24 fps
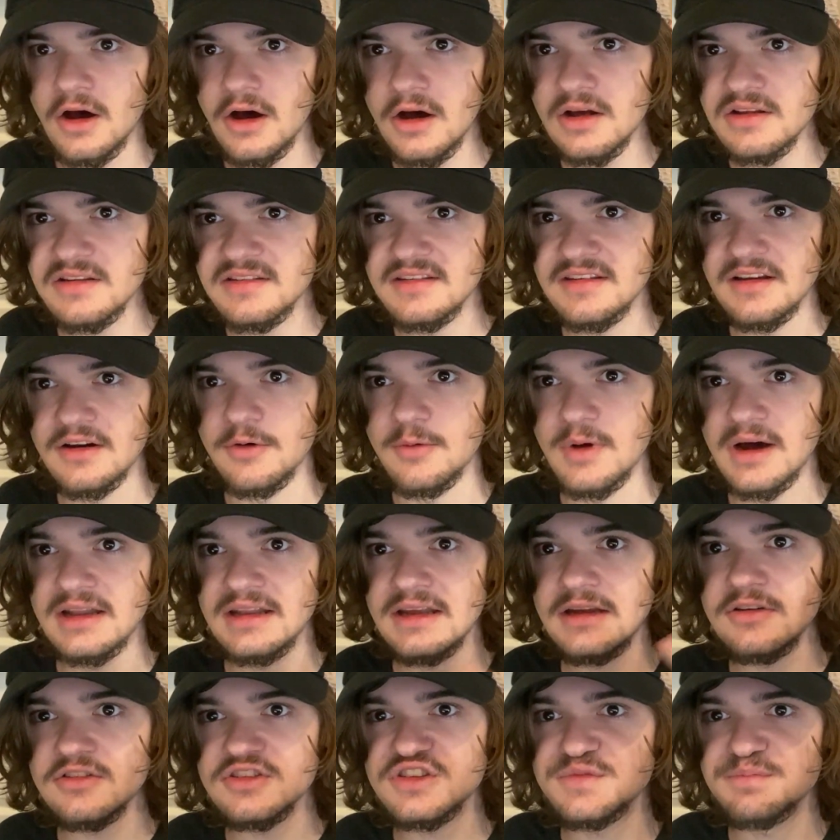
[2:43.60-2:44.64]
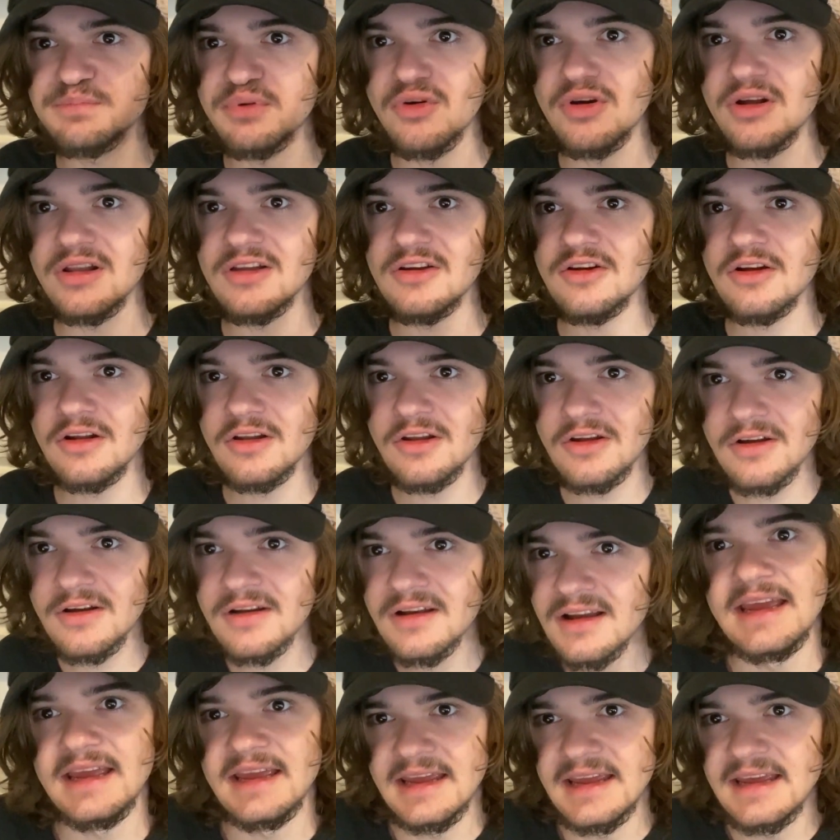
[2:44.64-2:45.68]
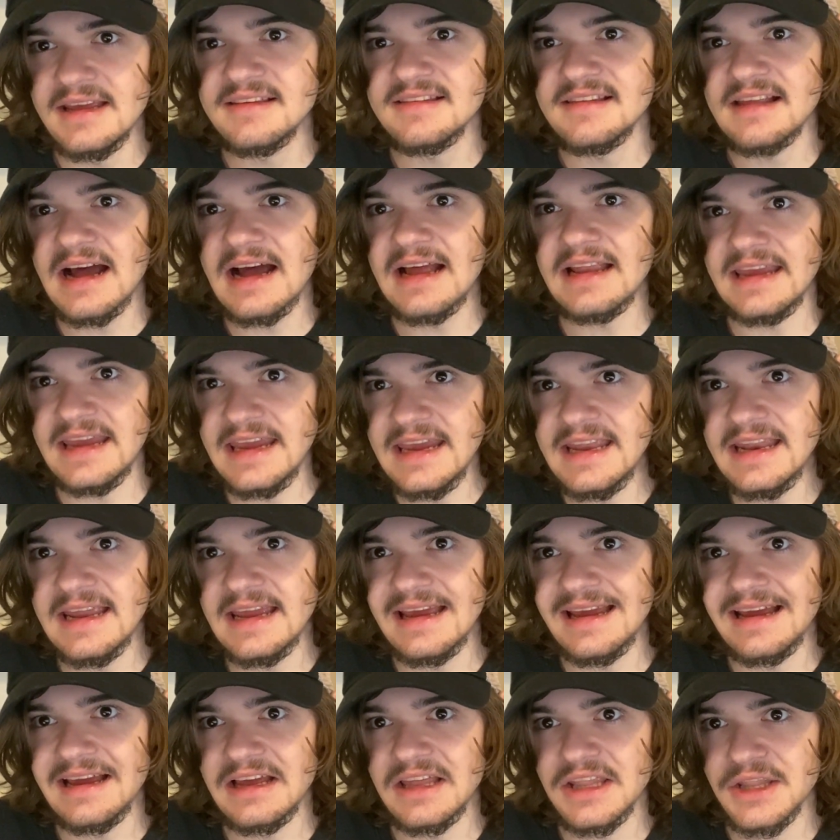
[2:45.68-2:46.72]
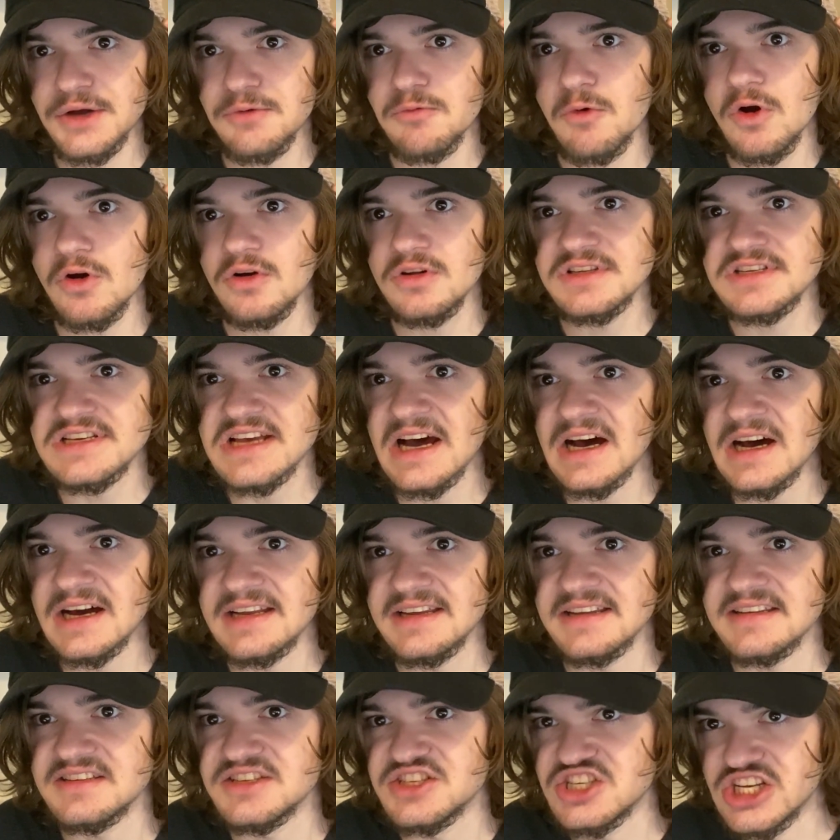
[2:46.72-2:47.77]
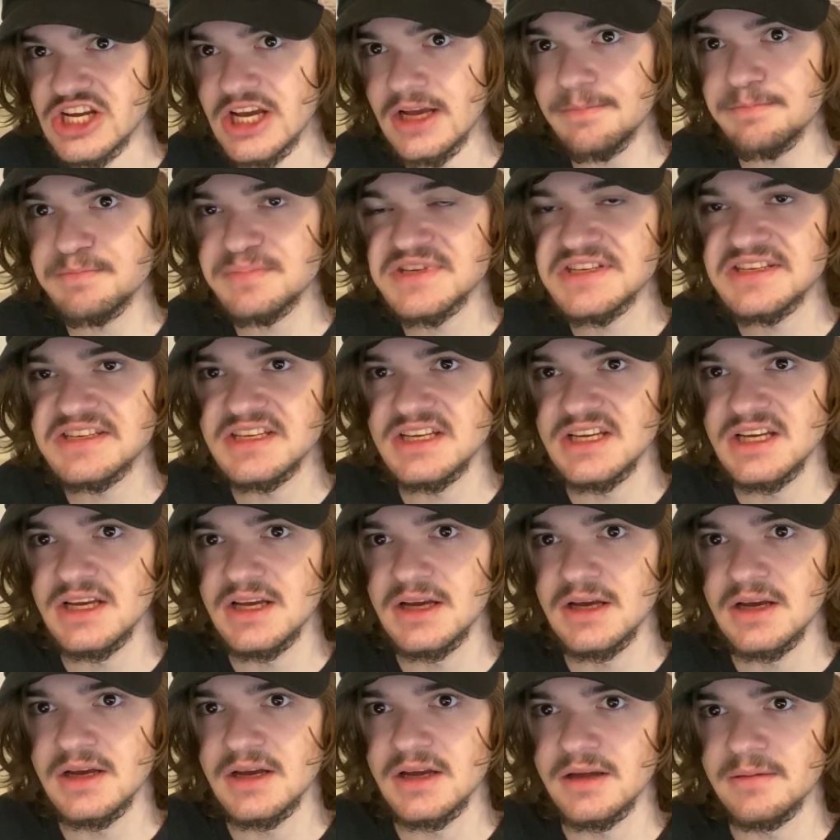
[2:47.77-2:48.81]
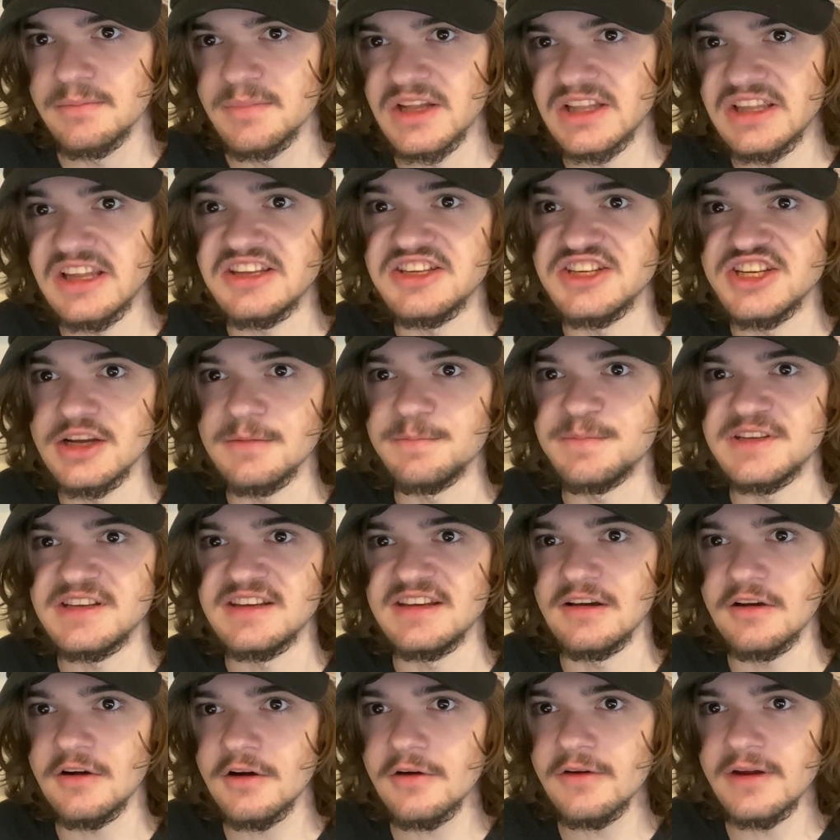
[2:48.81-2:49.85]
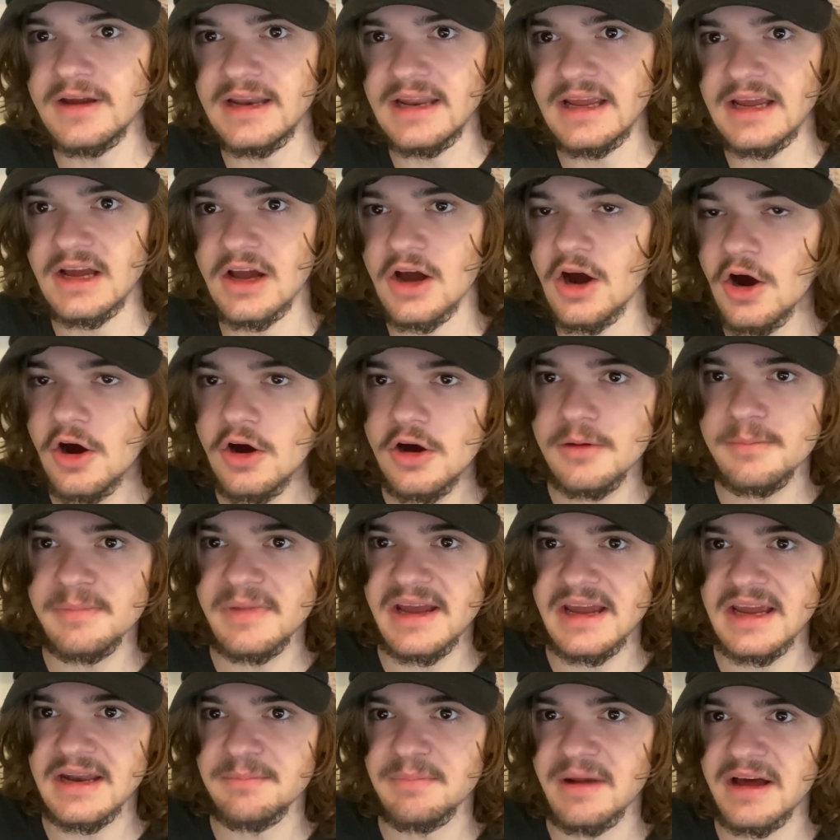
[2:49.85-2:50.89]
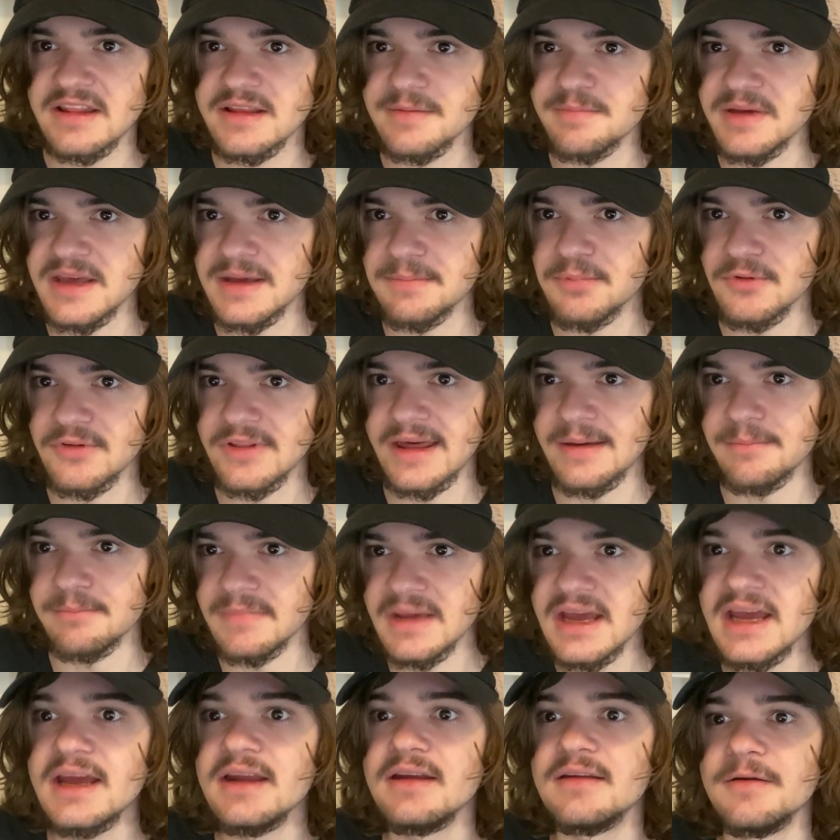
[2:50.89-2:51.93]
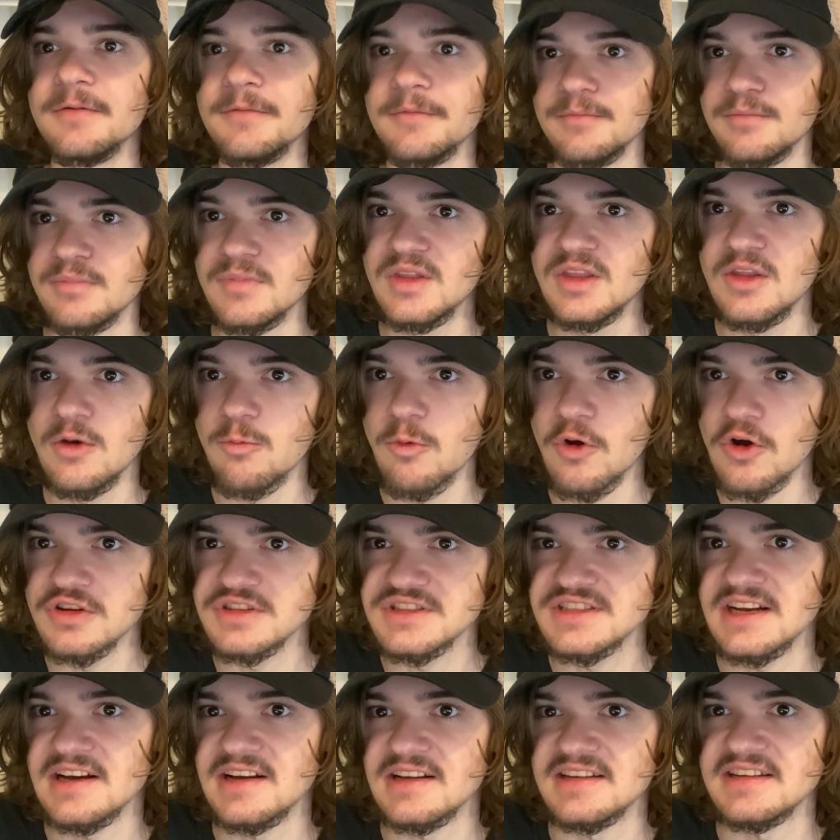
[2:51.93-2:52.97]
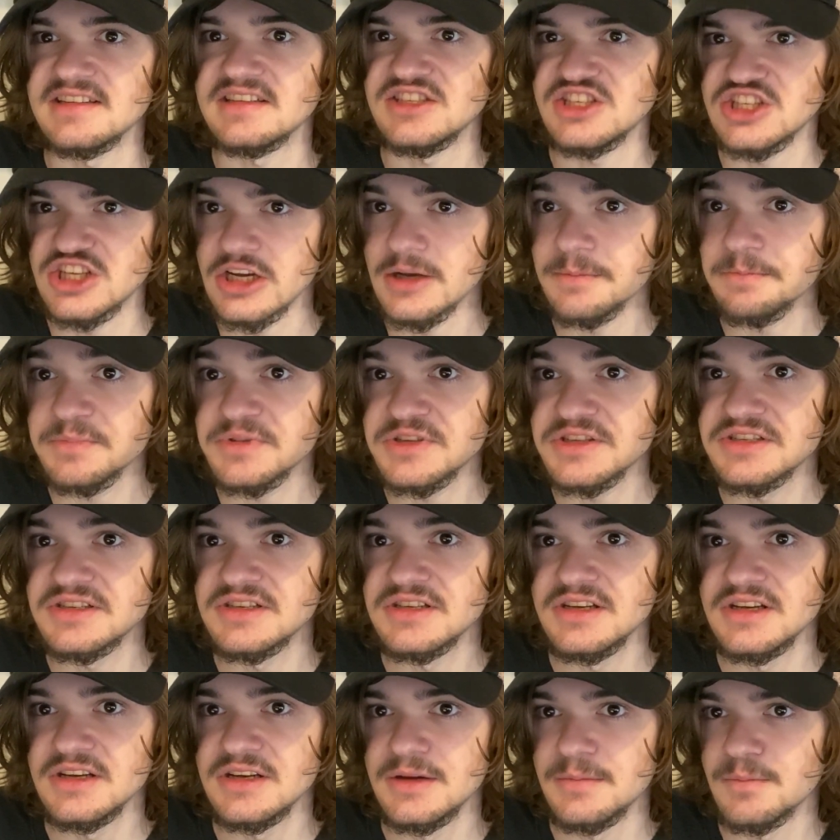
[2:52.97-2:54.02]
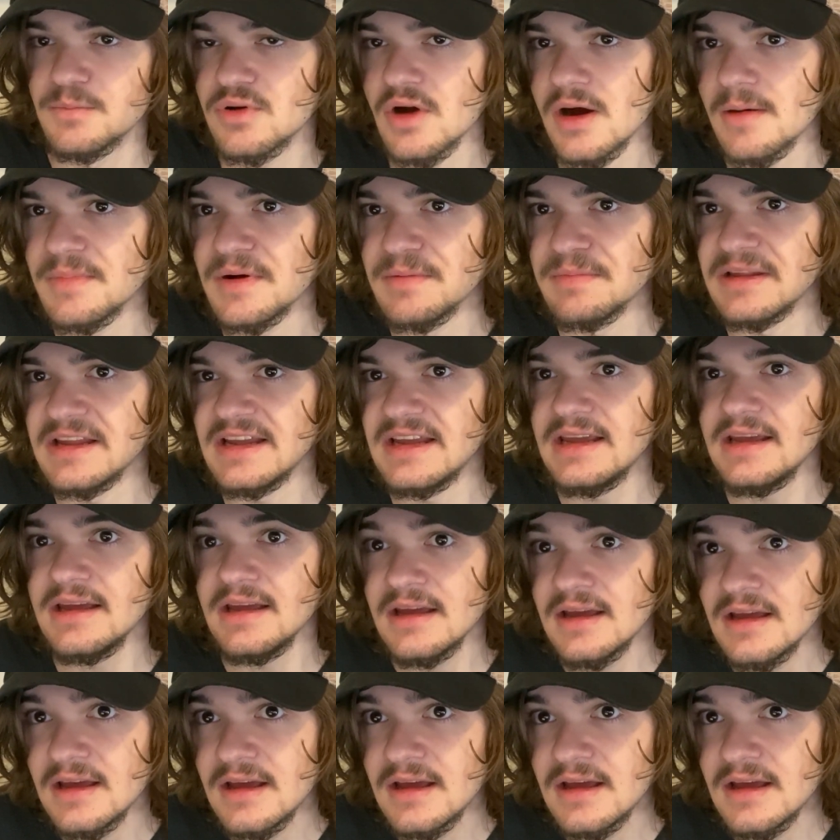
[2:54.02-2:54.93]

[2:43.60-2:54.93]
Also, a little spoiler alert, he is not eating the world's hottest chips, but the chips he are eating are made by the people that made the world's hottest chips, probably.